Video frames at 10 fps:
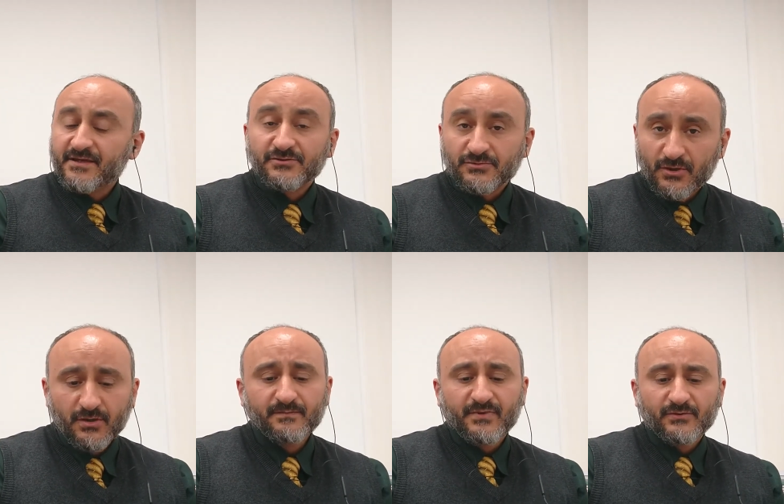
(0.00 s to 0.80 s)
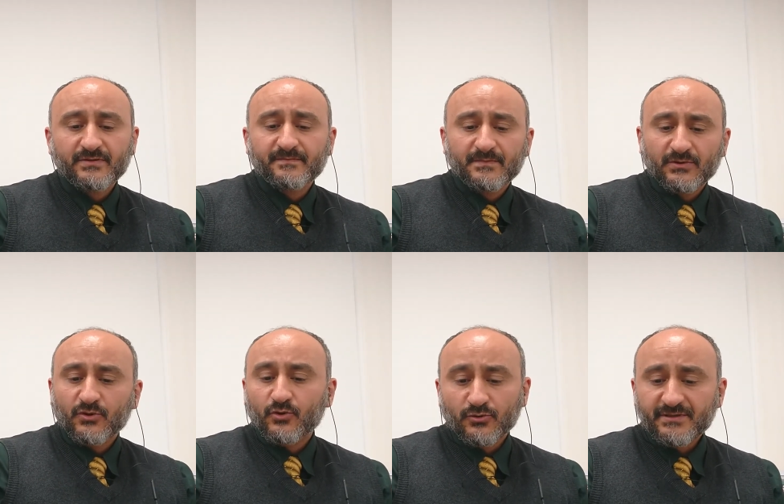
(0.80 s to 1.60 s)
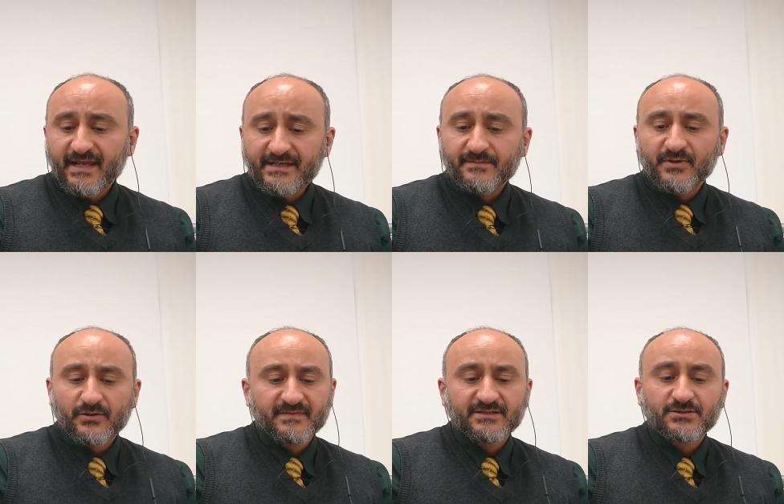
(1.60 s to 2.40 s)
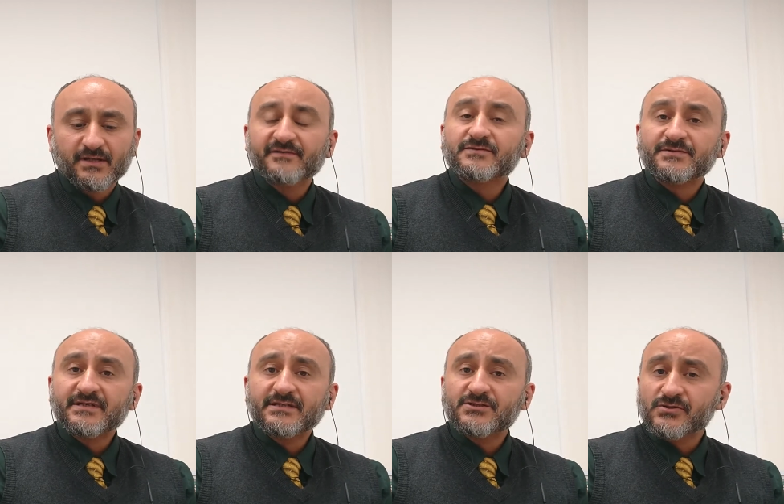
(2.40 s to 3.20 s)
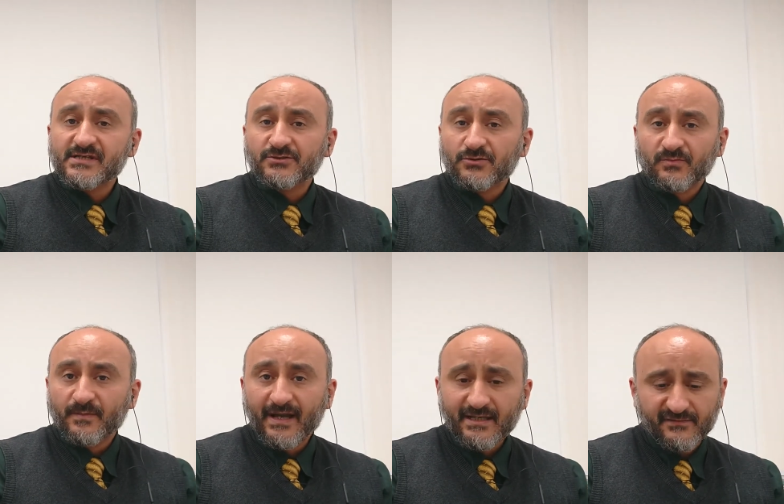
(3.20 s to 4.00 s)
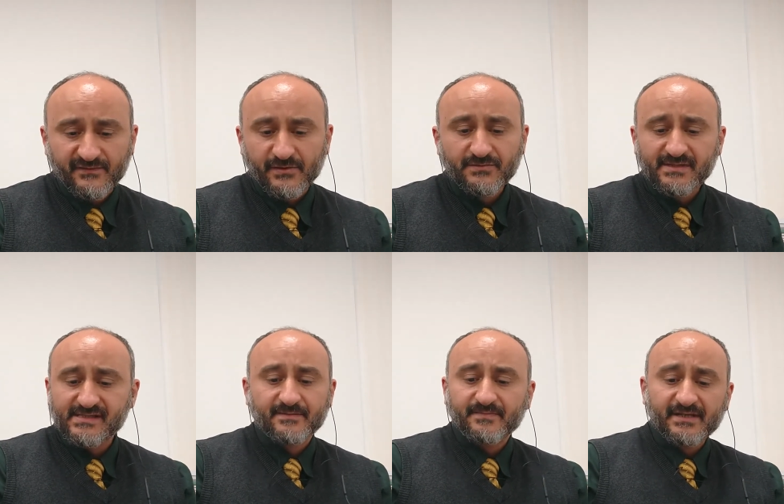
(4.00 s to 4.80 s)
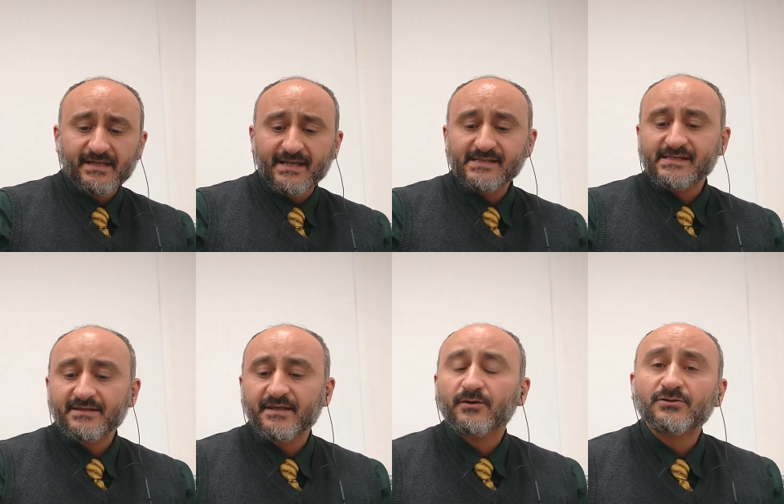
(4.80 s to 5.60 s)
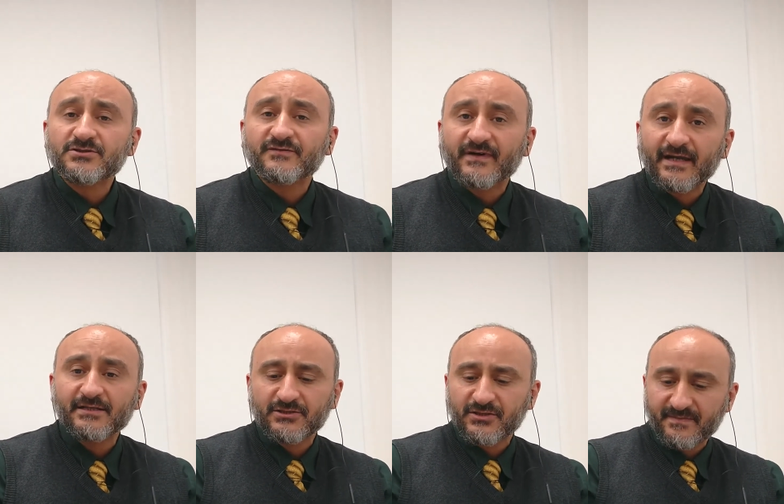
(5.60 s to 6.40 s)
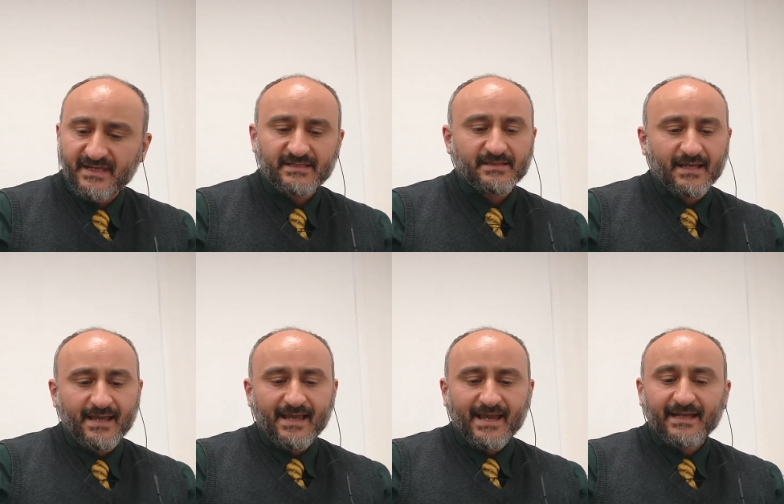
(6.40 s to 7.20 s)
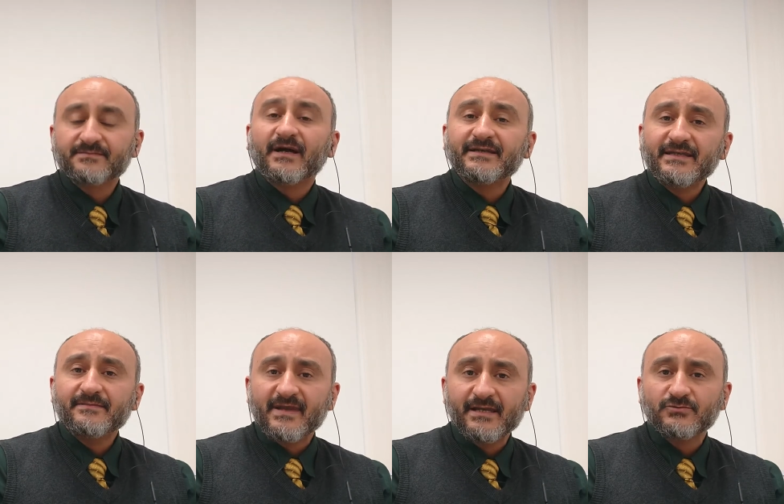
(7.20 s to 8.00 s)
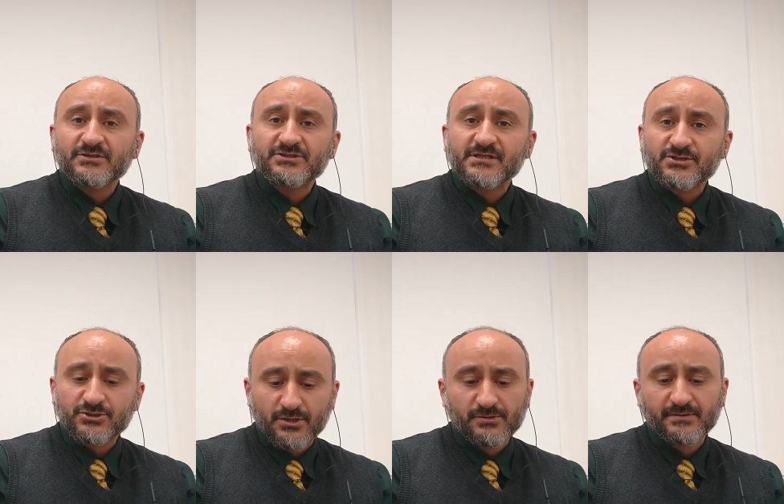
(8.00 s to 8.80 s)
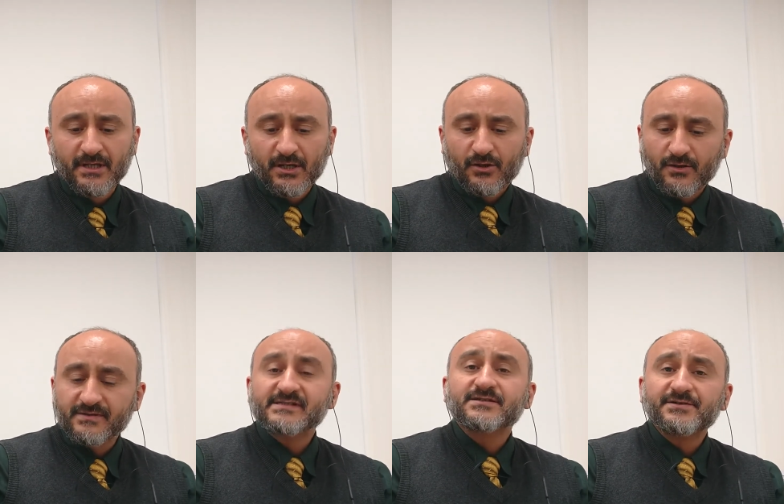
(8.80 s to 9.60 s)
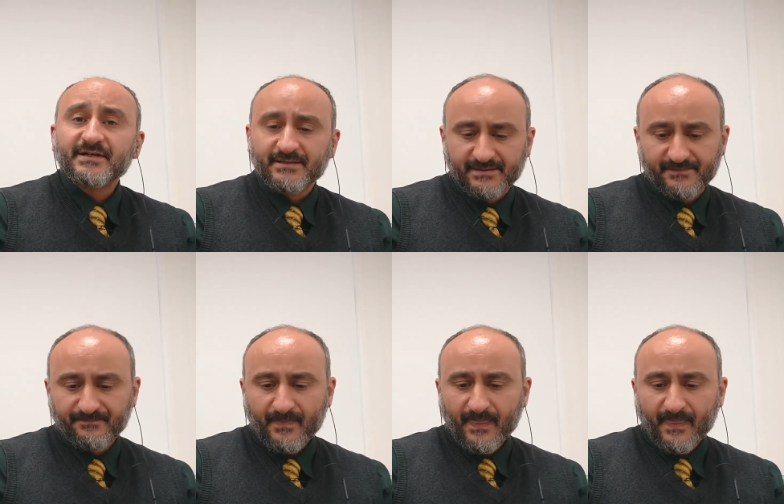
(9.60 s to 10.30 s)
either your own poem or any poem that you love to read using your mobile phone simply, and send the audio file to me at my email, which is shown on the screen.